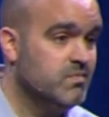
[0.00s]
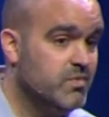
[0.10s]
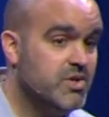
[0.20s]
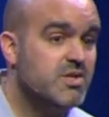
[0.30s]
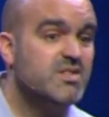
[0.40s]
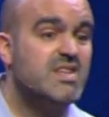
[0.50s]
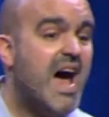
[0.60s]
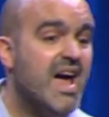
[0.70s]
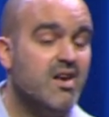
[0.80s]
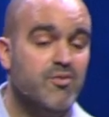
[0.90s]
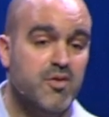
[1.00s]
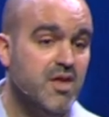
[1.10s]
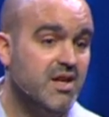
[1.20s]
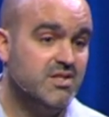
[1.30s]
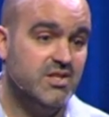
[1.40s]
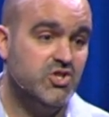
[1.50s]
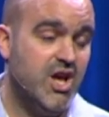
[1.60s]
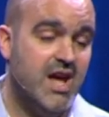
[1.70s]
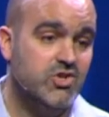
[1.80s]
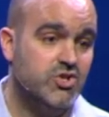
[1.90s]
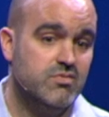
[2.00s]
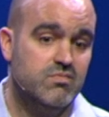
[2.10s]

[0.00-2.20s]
where you're just dying for things to change.